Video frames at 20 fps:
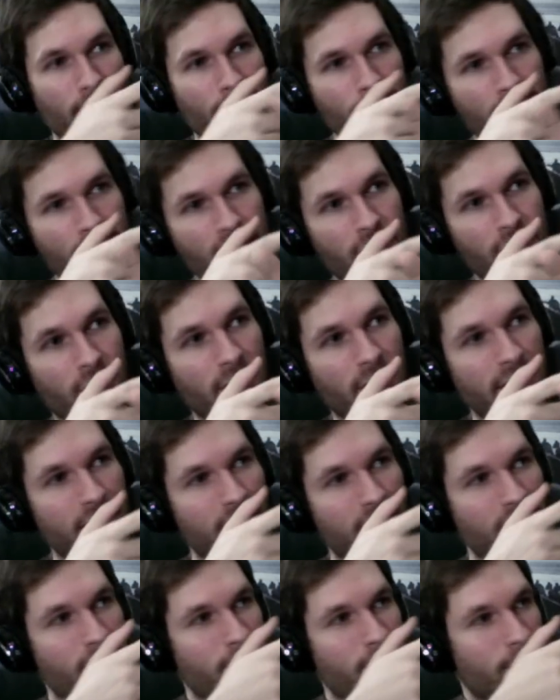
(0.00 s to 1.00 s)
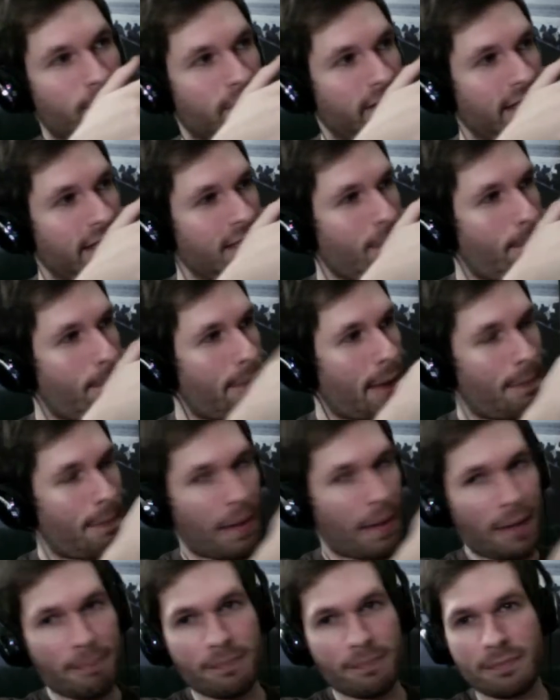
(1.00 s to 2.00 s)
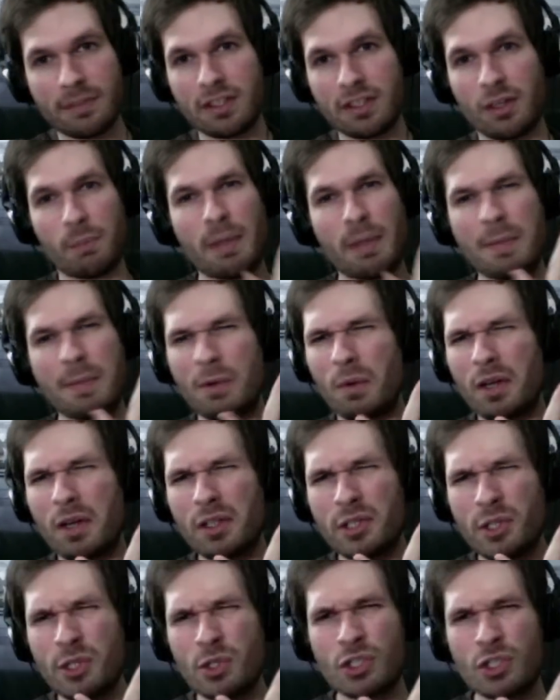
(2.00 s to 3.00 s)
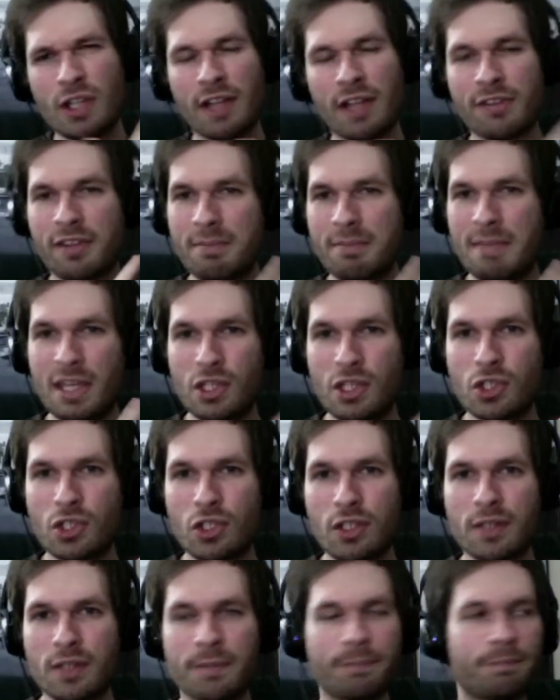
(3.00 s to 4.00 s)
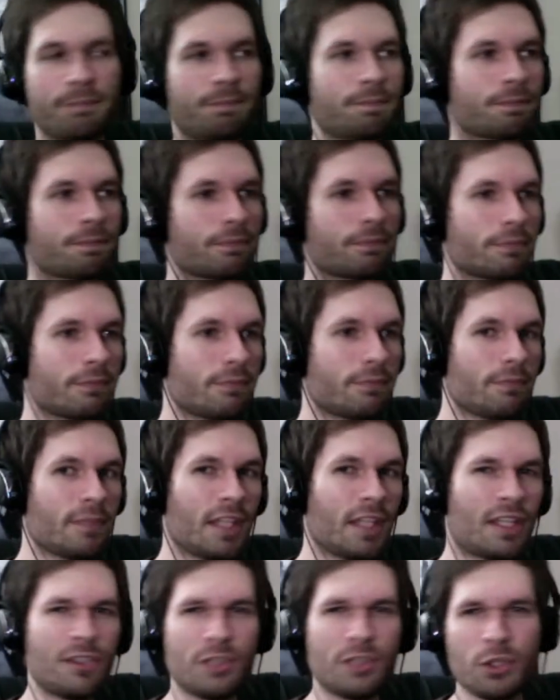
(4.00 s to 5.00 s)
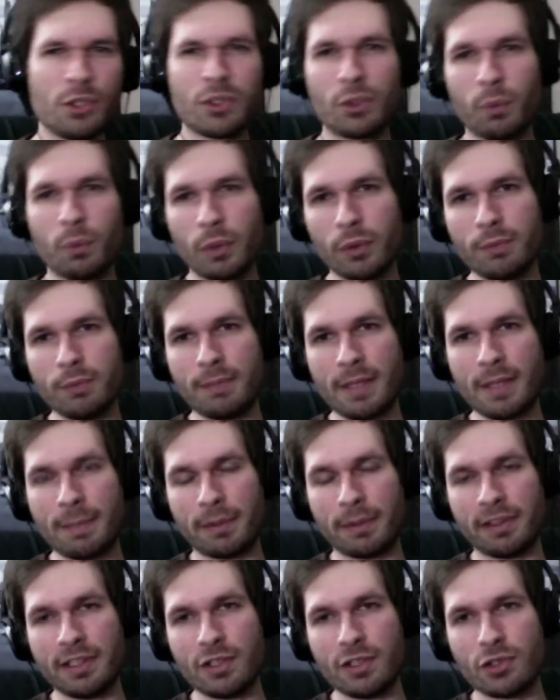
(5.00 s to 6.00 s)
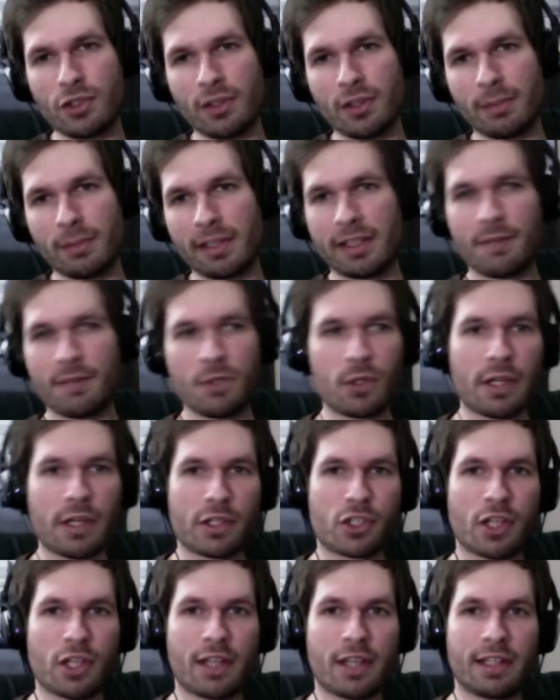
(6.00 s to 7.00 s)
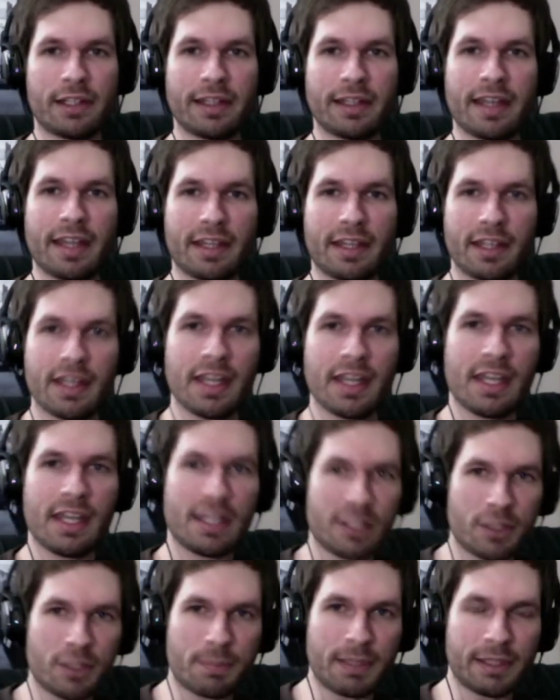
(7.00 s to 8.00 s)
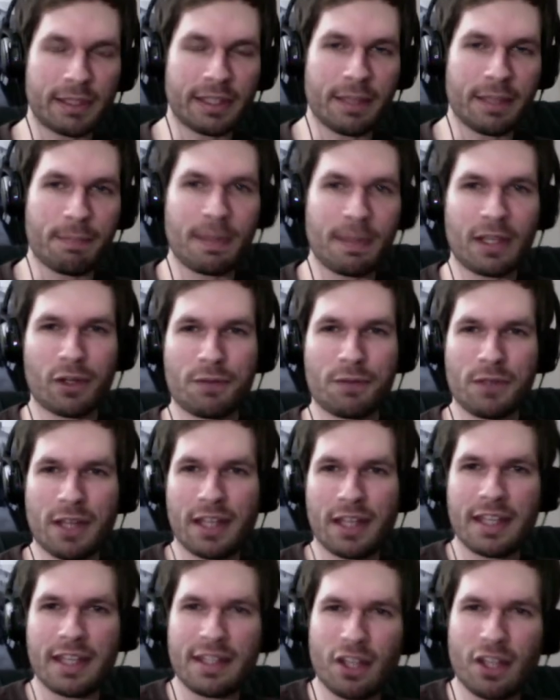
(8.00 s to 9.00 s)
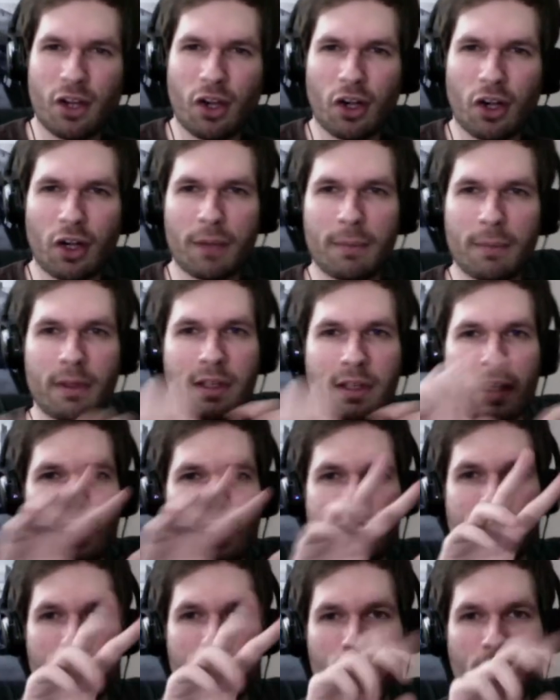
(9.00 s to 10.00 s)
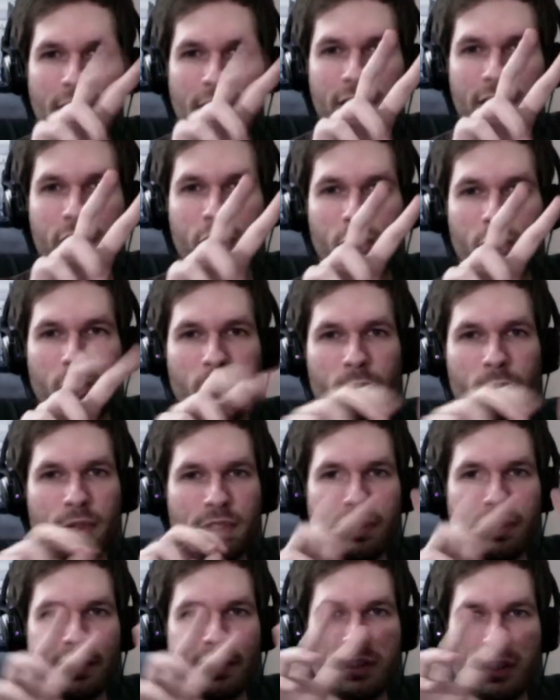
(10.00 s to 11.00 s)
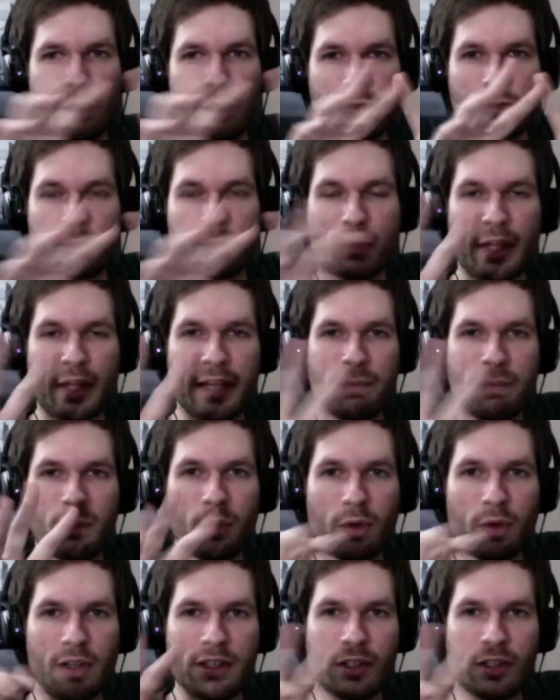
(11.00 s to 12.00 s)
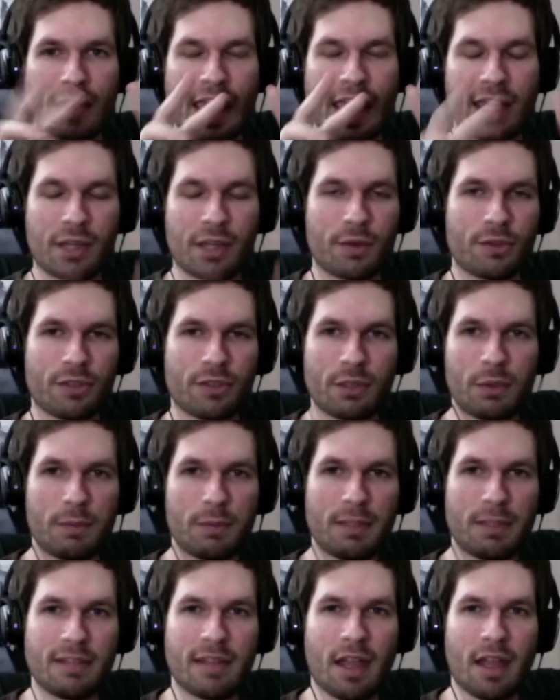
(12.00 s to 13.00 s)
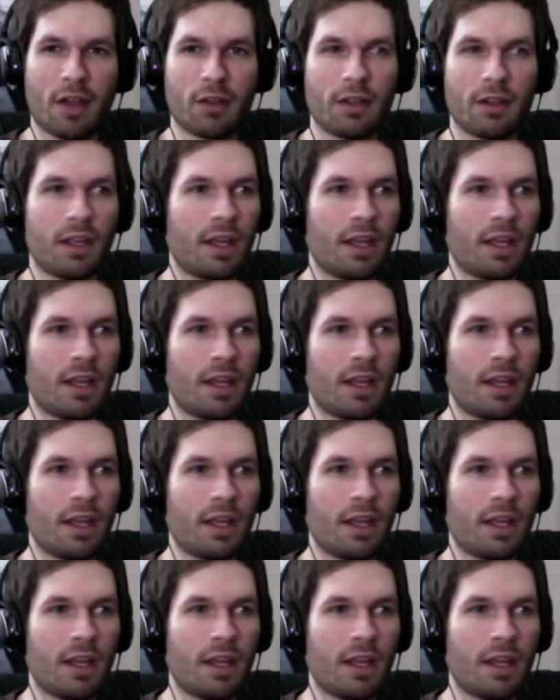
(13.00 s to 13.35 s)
just, all right, there is, lead them, pop, pop, you know, maybe 1 or 2 shots to make sure. Because you could wound people and injure them. Like if you got shot in the leg, you'd be limping, or if you got hit in the arm, your reticle would, you know, spread more and your accuracy would be down.